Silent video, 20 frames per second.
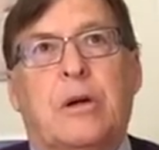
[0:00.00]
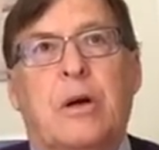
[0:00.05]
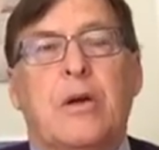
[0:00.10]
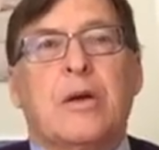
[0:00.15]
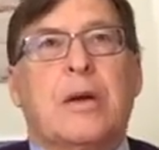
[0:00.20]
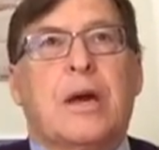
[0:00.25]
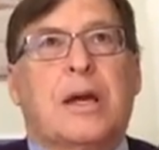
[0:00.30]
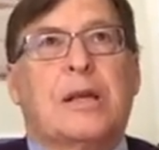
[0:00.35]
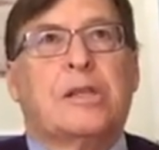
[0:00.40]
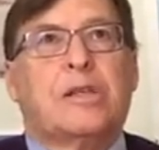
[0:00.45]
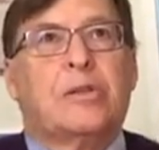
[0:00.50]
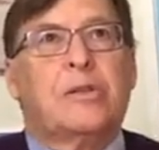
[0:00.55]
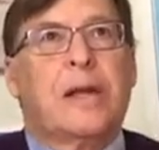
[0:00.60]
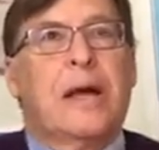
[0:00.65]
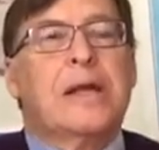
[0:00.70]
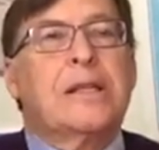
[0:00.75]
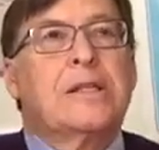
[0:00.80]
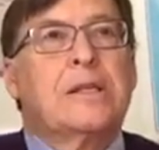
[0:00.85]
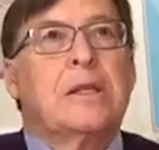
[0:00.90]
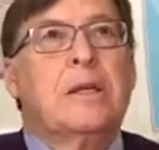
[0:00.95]
Okay, so
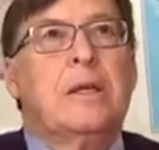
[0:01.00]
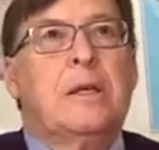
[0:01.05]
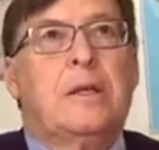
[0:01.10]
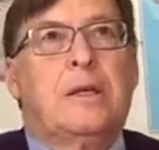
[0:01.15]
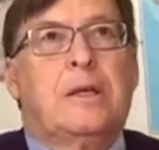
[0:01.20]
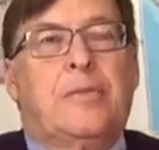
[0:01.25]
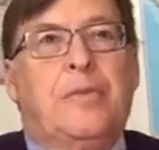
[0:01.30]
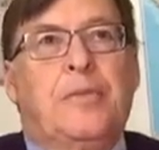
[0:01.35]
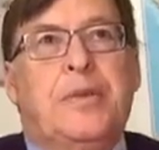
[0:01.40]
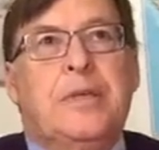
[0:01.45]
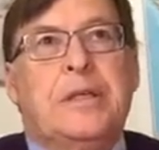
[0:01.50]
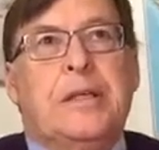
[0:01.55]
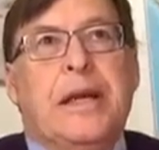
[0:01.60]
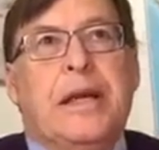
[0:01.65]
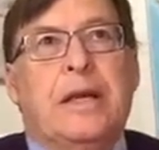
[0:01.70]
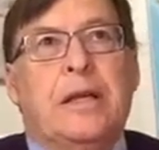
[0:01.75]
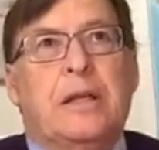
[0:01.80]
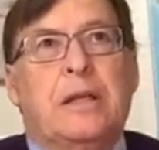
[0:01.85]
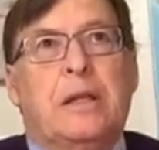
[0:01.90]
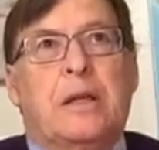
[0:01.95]
that's the
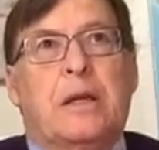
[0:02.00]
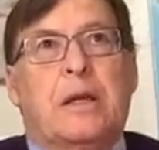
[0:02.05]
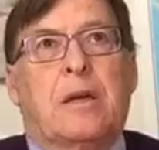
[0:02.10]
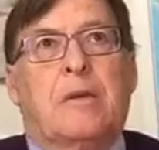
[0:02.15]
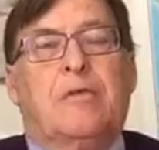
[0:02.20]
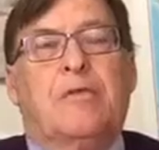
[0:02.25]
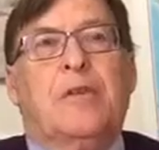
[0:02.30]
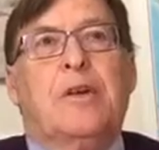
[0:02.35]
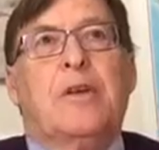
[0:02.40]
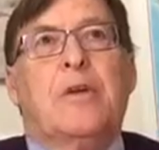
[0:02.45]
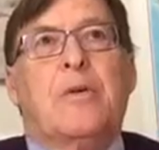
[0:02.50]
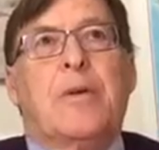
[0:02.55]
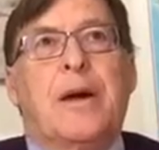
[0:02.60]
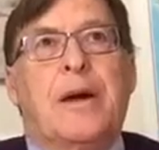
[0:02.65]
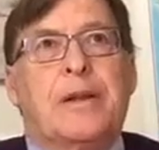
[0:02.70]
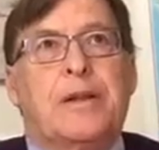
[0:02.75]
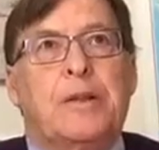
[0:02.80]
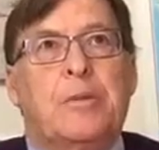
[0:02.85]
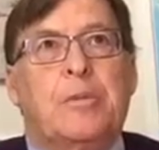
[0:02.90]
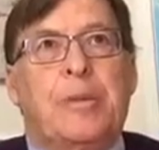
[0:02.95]
second thing. Figure
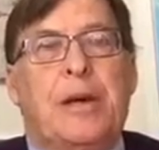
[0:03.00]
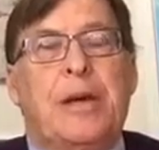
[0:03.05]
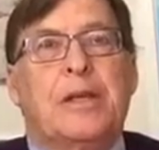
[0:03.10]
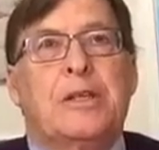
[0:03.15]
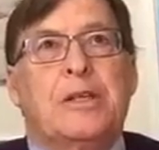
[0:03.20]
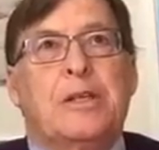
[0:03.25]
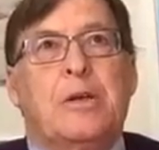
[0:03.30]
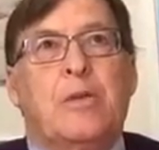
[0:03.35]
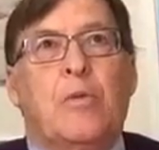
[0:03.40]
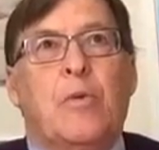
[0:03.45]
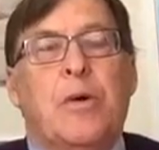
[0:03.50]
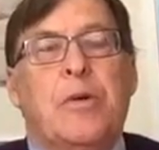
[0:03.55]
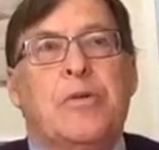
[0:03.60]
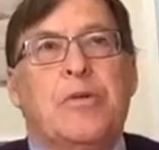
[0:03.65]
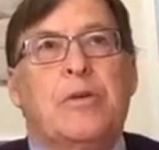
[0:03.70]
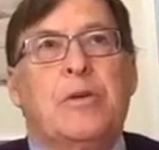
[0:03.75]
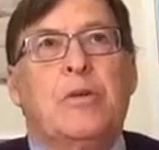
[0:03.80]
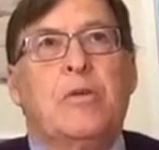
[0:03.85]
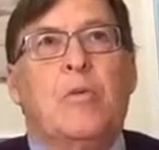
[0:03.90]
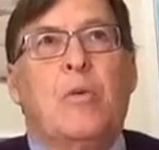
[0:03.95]
out the pacing, whether
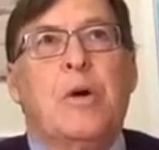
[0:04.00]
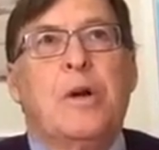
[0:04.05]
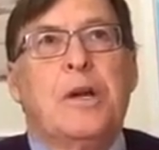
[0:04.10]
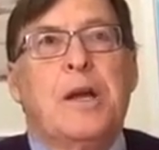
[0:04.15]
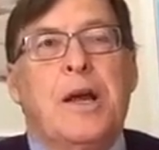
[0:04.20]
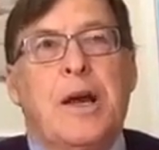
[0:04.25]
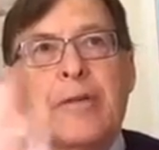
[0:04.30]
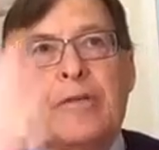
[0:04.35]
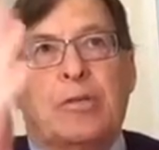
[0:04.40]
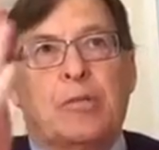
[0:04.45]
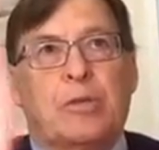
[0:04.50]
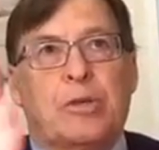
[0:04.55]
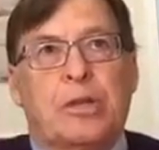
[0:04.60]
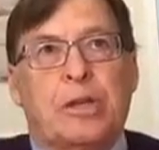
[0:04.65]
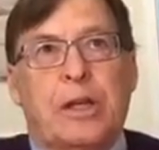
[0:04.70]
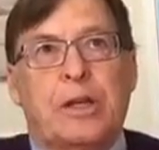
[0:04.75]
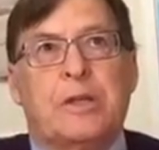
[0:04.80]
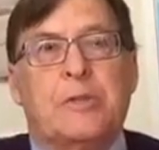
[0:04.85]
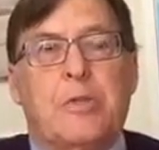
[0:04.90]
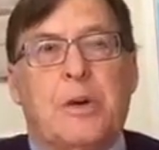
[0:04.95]
you want to have a
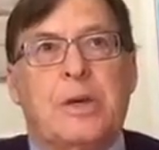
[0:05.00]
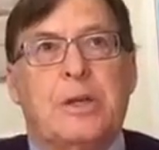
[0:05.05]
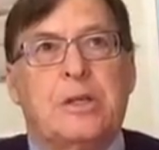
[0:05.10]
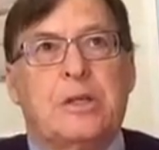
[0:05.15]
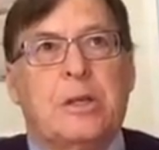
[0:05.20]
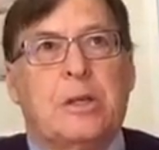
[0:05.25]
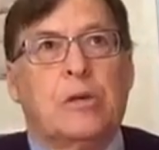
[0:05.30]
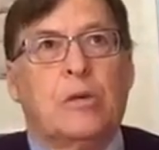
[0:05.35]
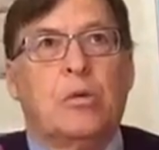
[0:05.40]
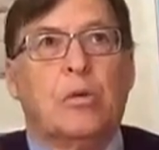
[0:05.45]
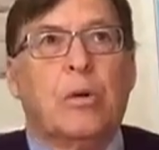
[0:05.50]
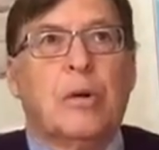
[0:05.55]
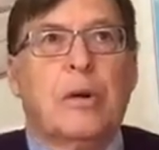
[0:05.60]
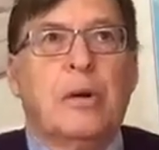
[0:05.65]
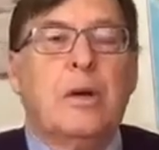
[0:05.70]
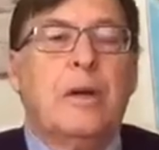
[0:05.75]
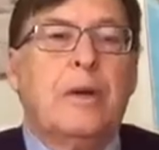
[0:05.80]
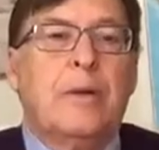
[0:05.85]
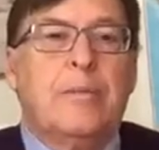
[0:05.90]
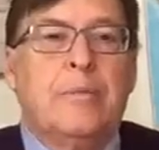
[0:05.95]
precise pacing
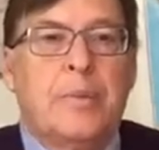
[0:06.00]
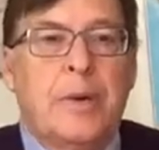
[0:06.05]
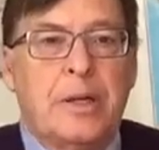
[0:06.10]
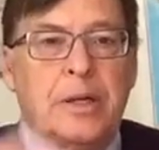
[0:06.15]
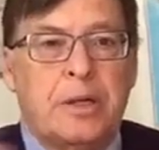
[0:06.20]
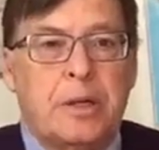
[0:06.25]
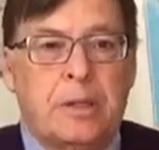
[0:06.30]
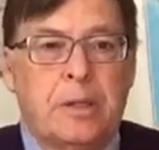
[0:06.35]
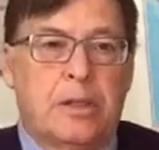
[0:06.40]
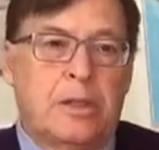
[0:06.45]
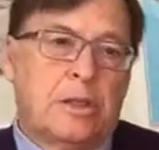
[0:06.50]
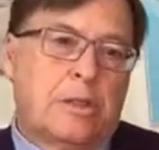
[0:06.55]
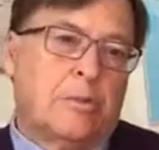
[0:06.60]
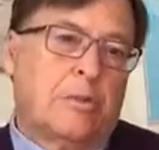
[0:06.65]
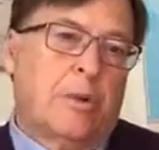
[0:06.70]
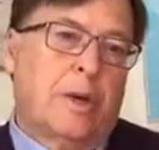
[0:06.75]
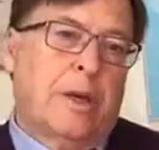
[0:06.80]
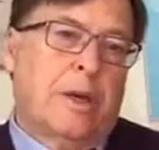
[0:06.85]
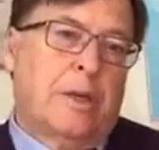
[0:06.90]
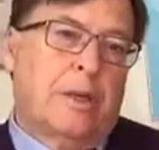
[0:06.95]
or basically
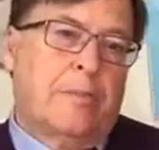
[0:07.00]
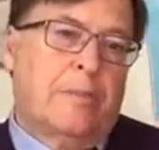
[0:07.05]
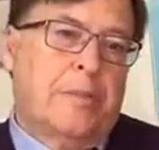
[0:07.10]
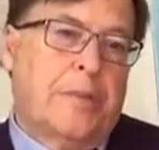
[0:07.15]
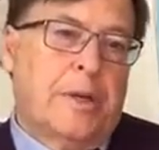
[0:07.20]
just wing it.